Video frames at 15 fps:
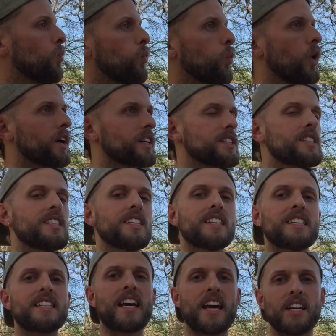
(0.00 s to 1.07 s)
What is the
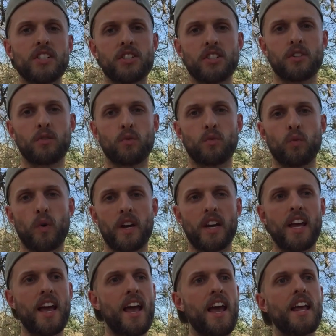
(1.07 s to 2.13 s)
intention
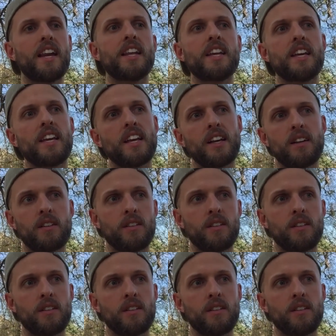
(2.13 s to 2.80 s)
when anybody